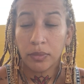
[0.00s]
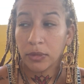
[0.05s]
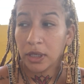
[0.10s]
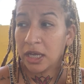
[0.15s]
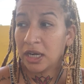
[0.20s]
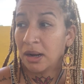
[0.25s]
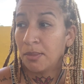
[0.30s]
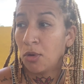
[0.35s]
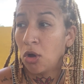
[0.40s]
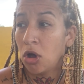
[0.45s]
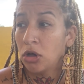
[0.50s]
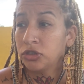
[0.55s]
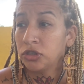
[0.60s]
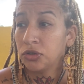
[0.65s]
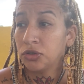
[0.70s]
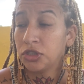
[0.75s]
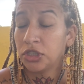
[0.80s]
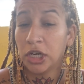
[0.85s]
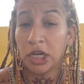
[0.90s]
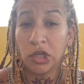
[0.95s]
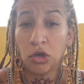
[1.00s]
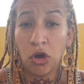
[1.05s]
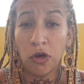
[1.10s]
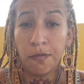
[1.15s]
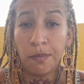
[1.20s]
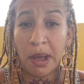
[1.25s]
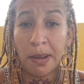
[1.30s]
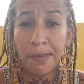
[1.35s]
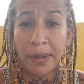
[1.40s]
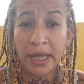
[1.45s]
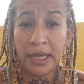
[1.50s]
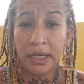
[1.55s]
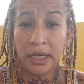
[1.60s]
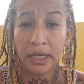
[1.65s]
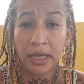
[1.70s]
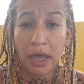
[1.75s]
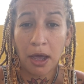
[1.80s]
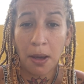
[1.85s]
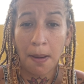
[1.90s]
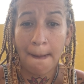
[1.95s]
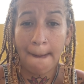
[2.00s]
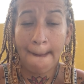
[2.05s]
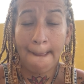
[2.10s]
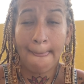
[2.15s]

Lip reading: And I'm also shutting off my bank account.